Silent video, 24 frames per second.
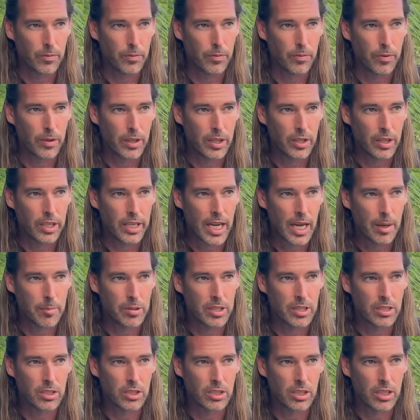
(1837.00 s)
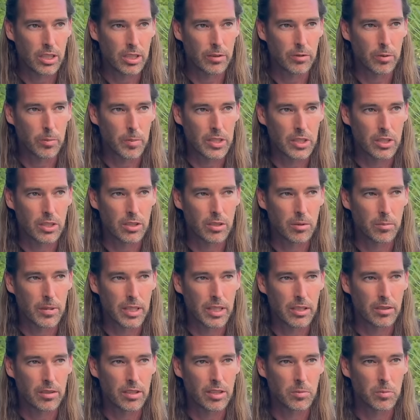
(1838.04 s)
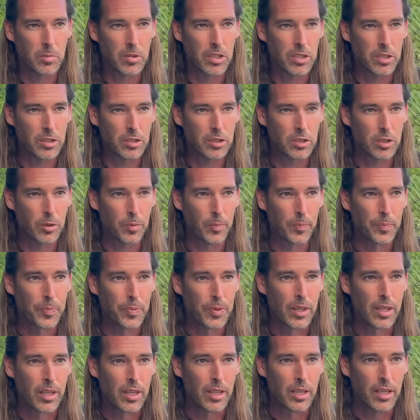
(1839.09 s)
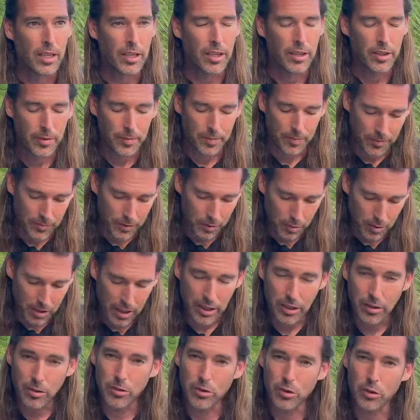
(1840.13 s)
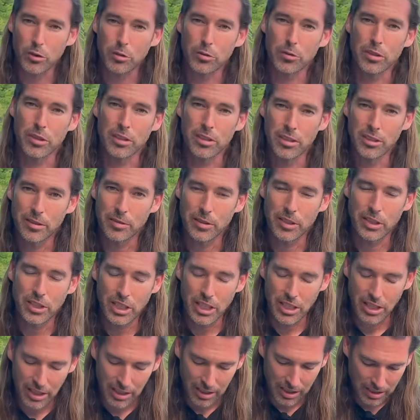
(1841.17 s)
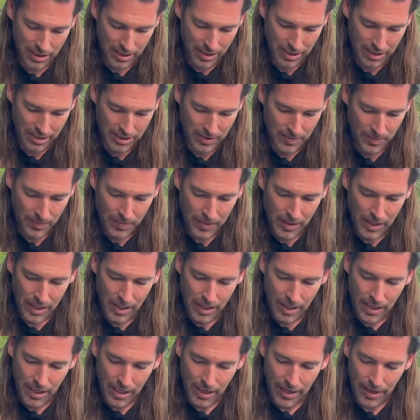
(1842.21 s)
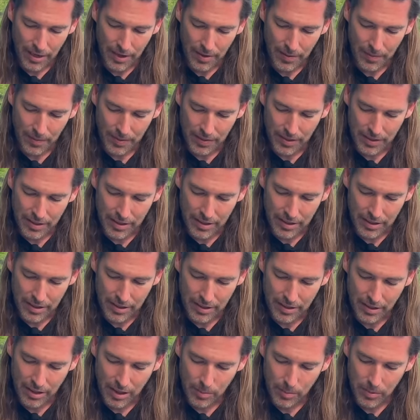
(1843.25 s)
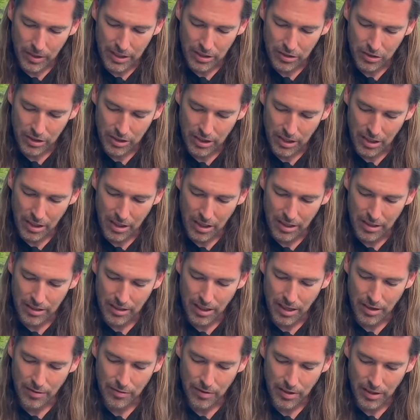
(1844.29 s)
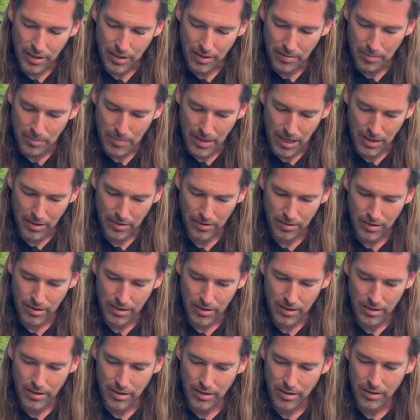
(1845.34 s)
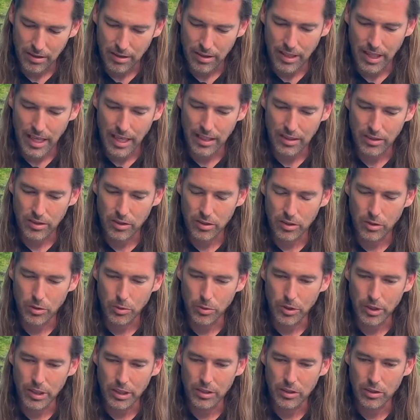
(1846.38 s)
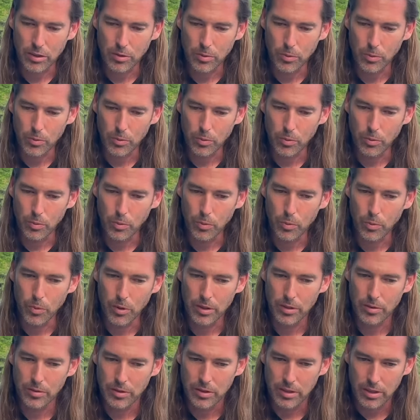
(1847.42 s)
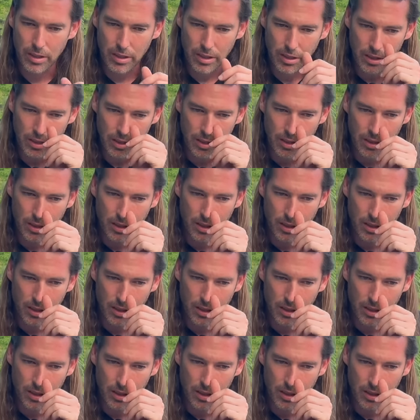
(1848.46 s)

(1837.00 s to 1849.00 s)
very happy to share information about his mother. So, um, so thank you, Joel, for, for sharing this. Um, there's a couple of interesting things that I find about that story. So one is the,